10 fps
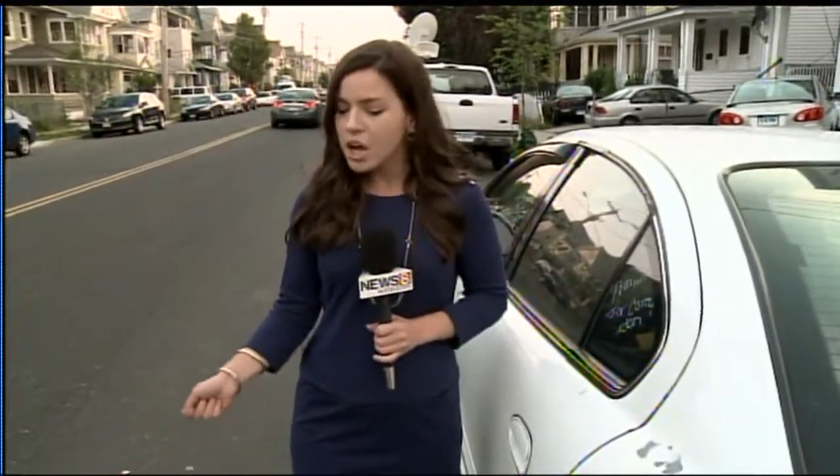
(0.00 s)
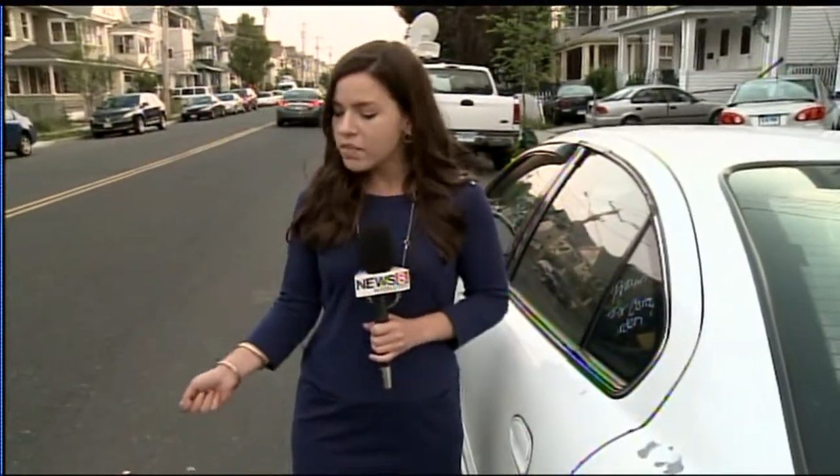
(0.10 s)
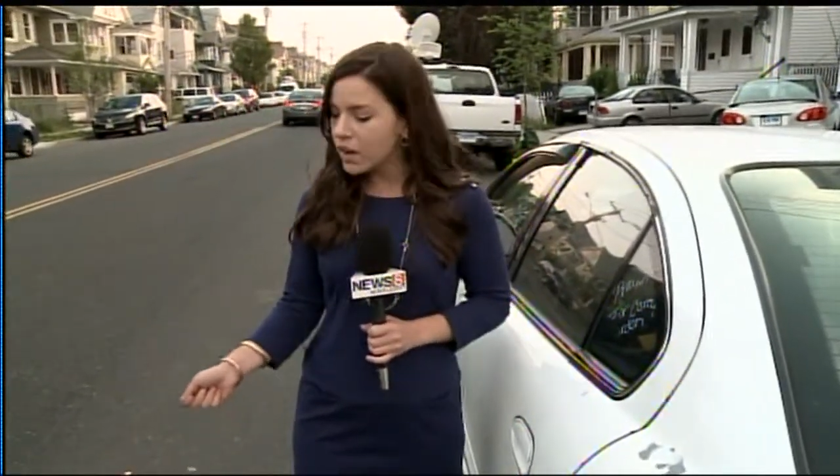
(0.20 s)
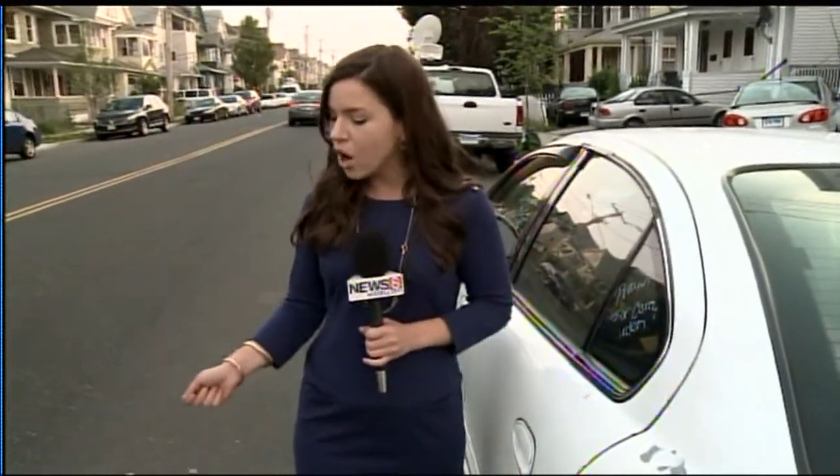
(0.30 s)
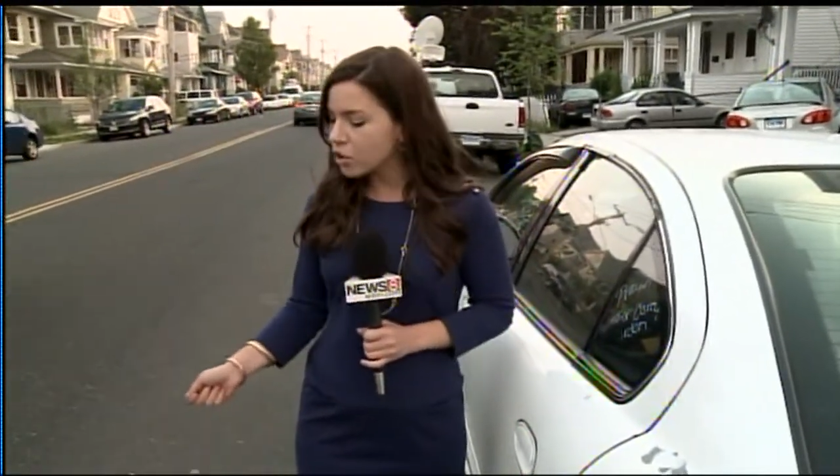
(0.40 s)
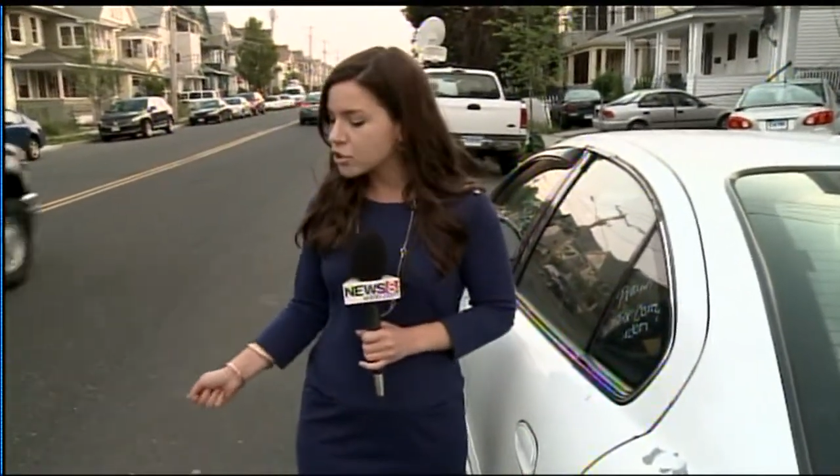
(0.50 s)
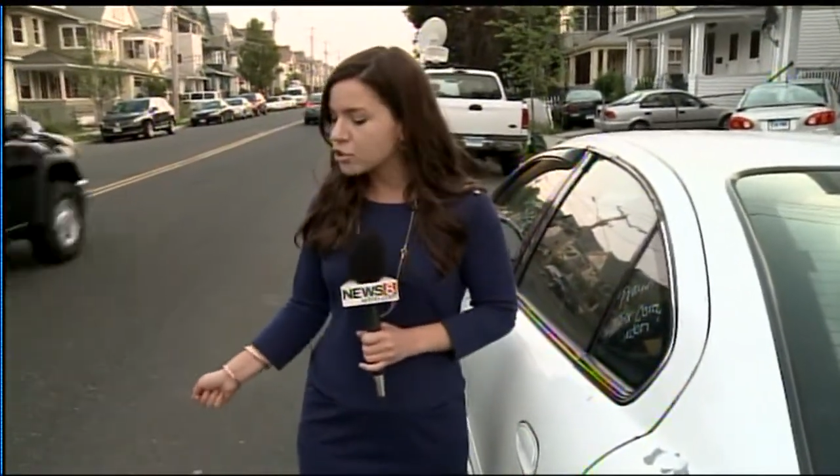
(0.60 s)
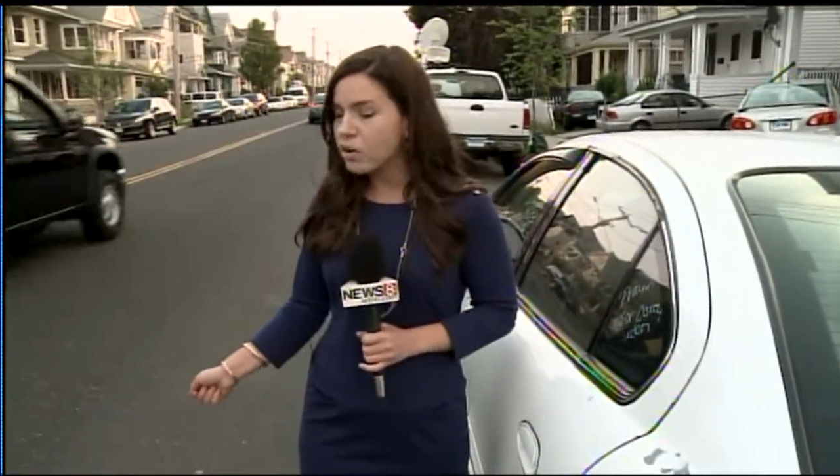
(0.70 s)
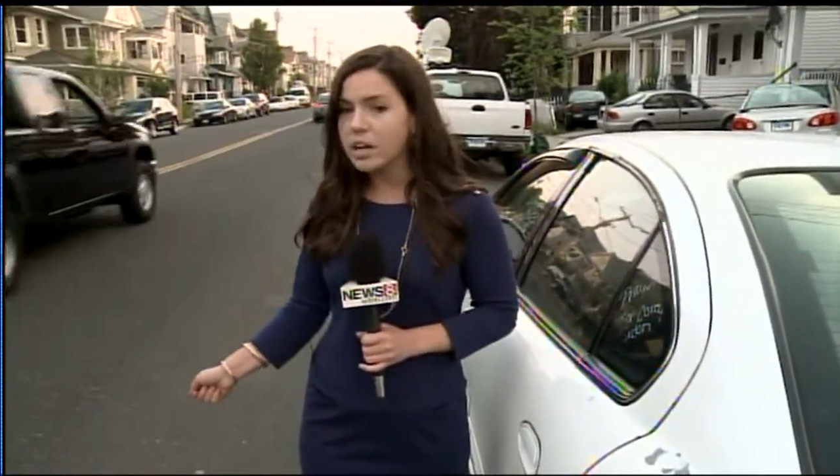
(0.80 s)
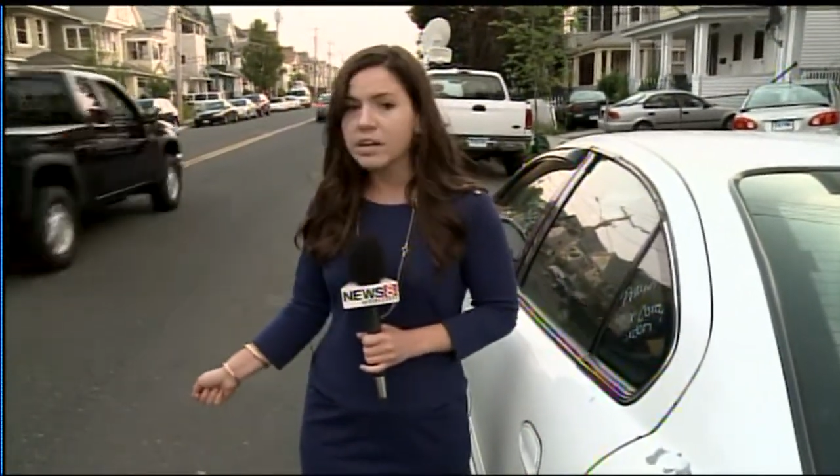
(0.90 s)
The car
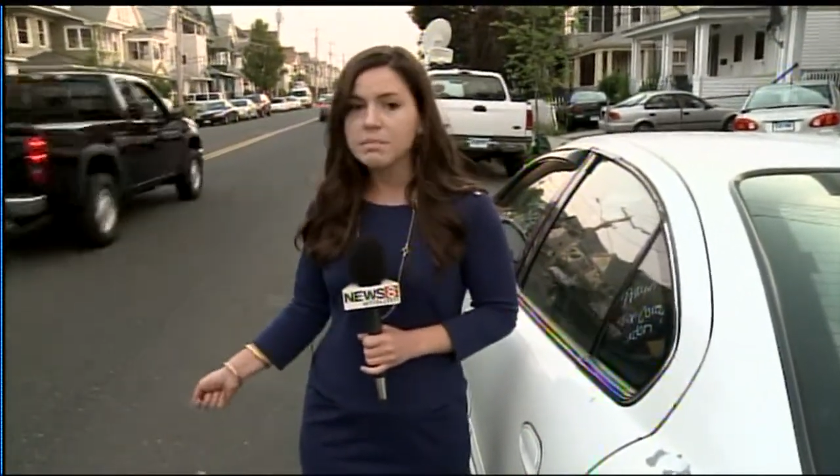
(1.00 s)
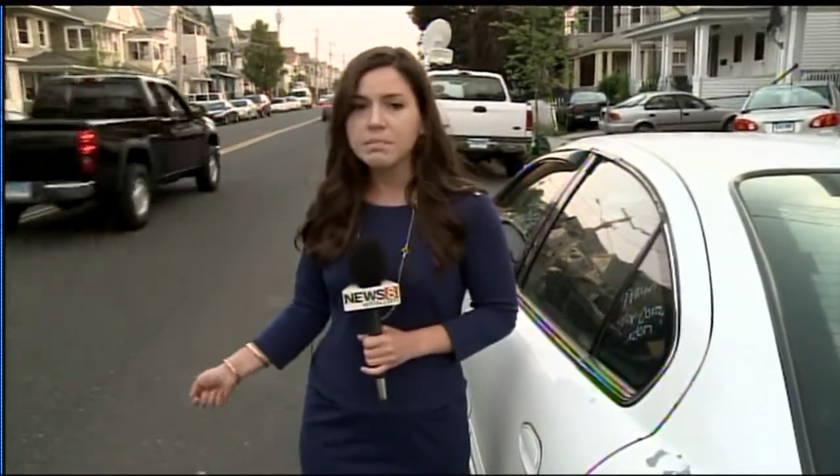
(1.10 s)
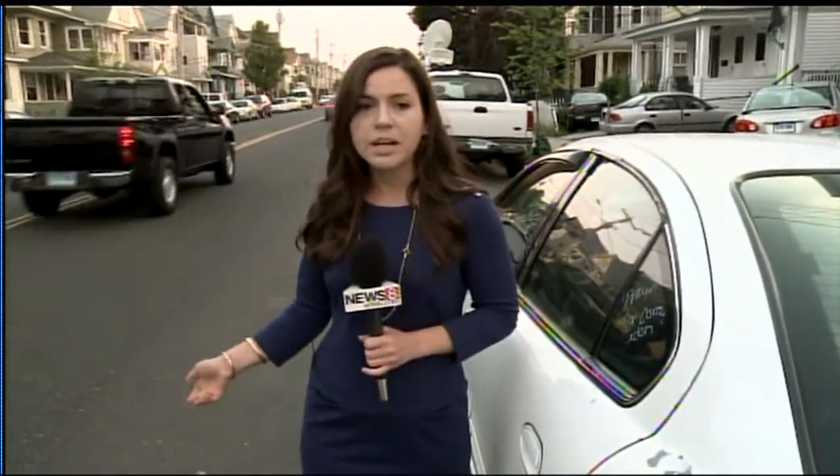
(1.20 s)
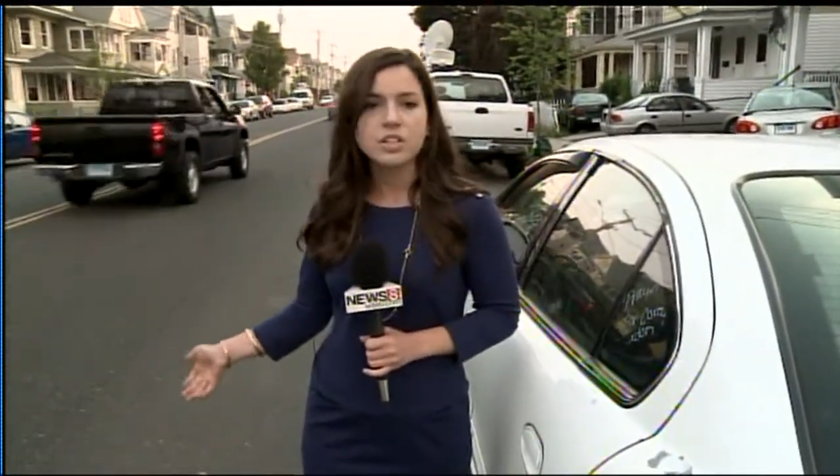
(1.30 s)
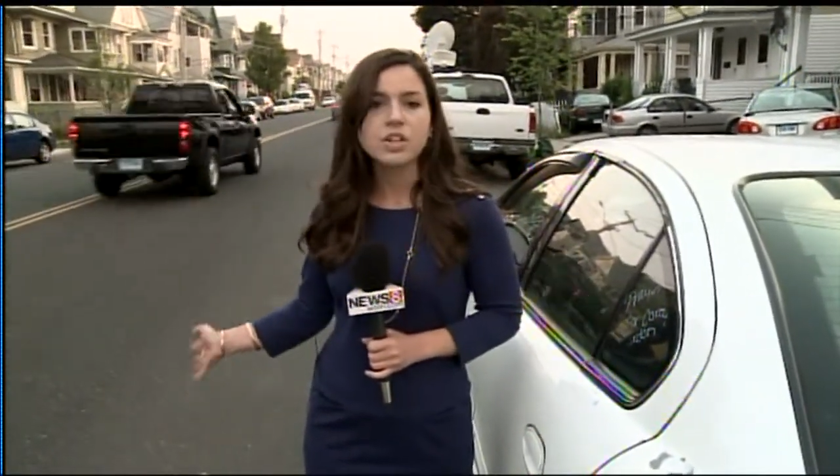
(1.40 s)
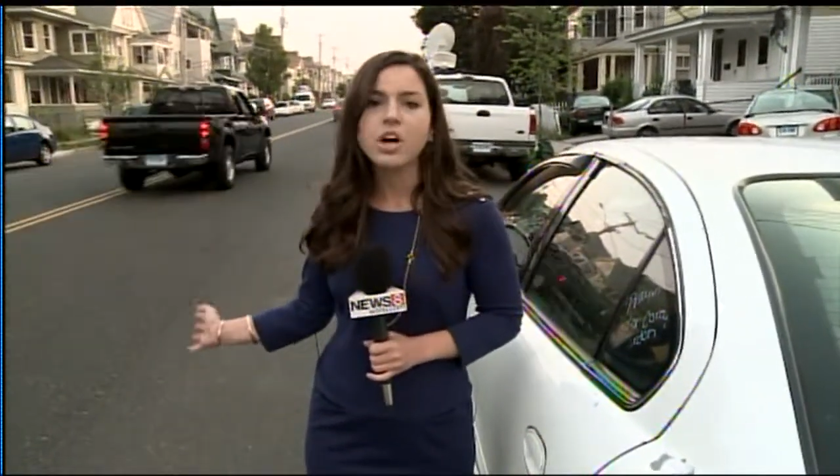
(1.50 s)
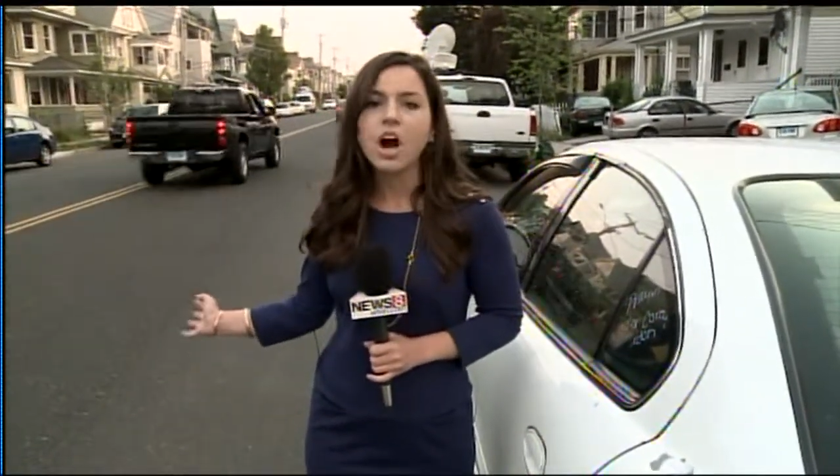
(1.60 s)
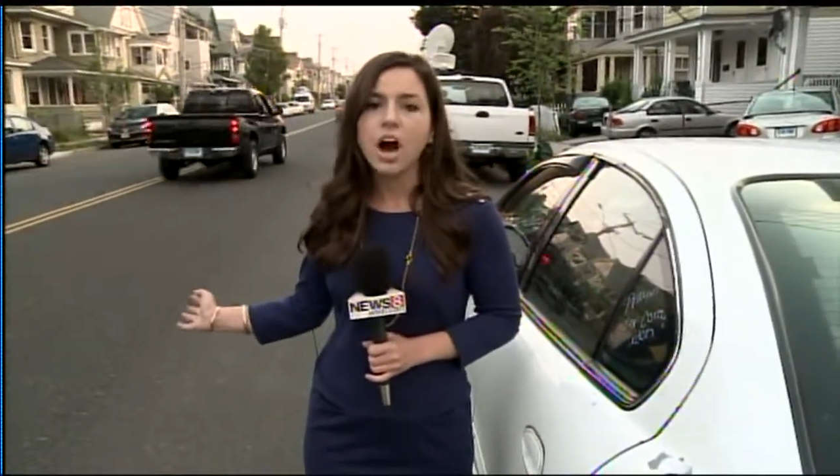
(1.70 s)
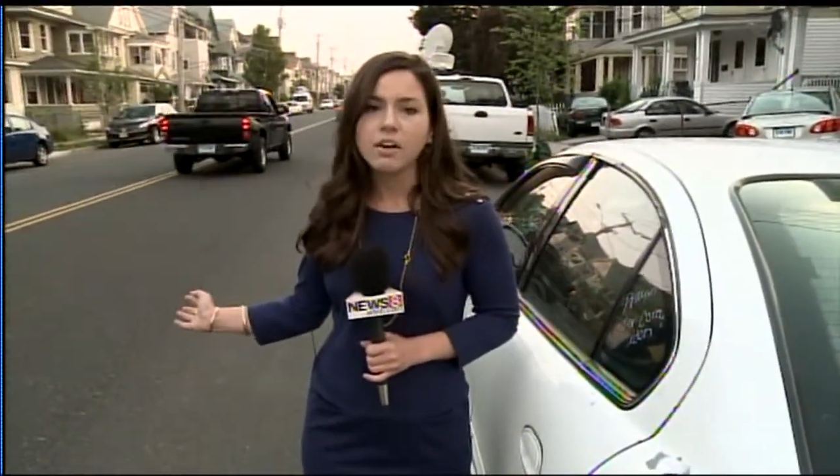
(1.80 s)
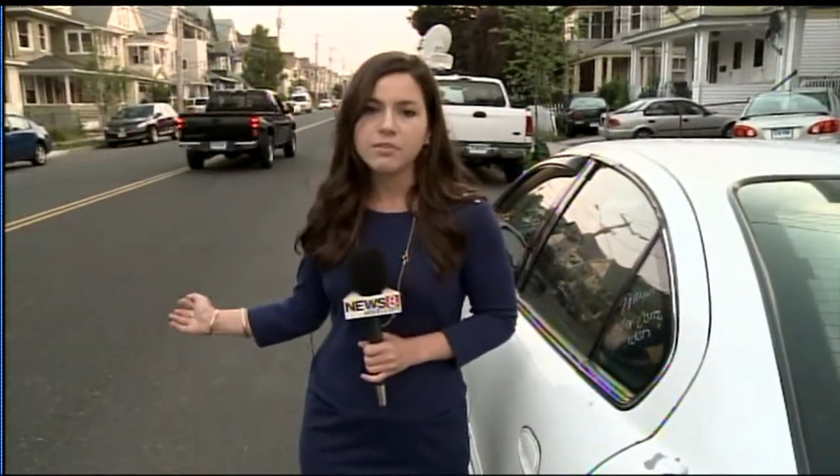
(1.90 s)
struck him and took
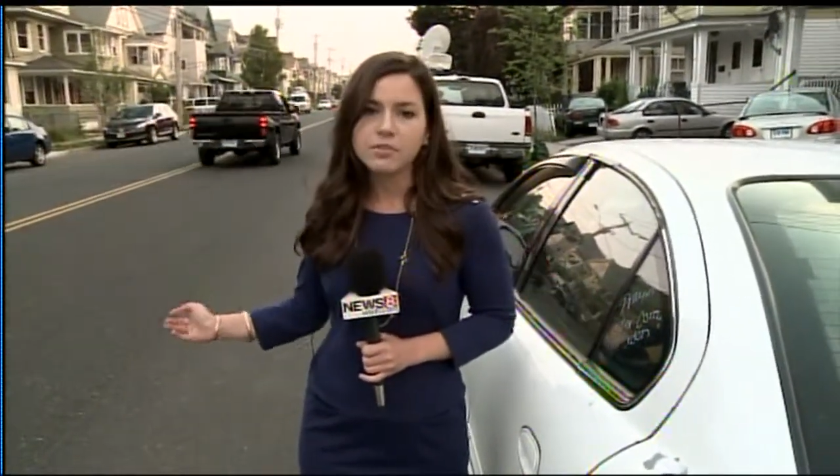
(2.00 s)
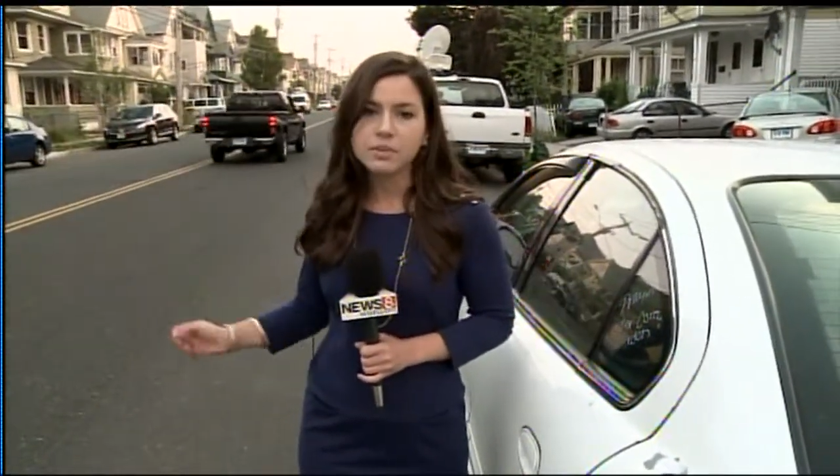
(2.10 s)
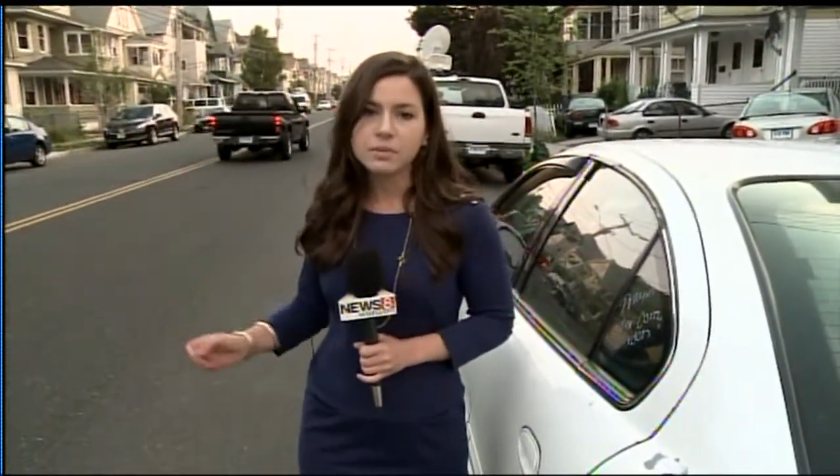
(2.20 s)
off.